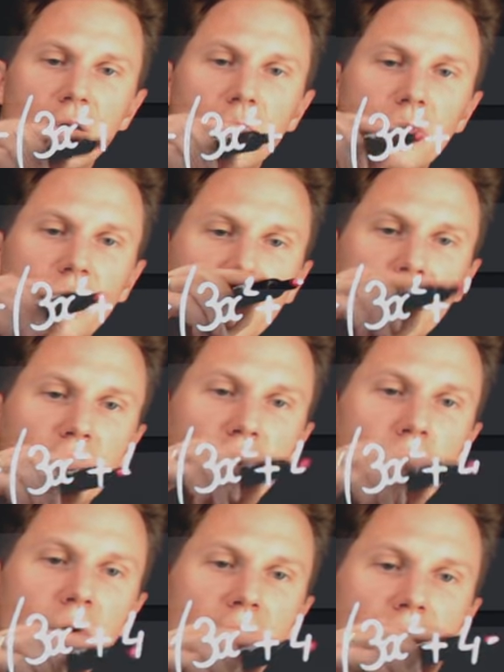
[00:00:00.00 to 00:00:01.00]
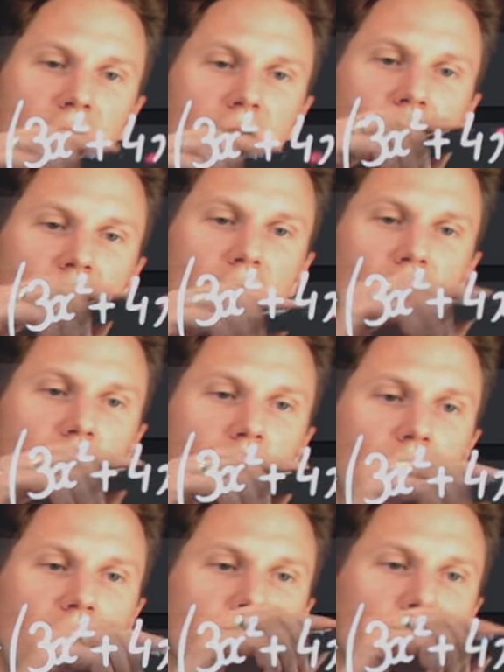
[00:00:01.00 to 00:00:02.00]
plus 4x
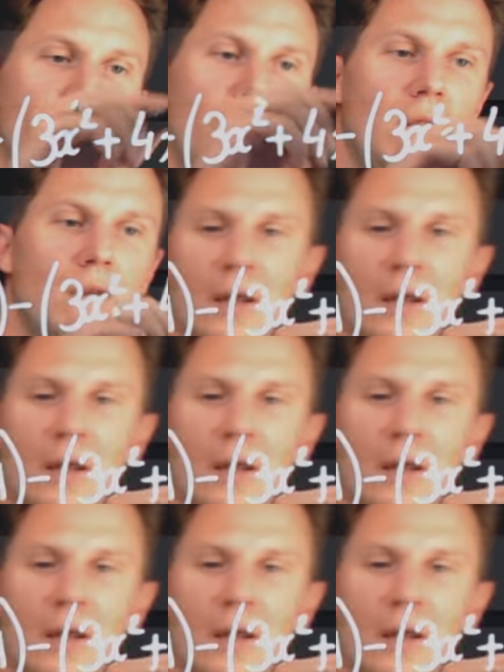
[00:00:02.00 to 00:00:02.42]
minus 1.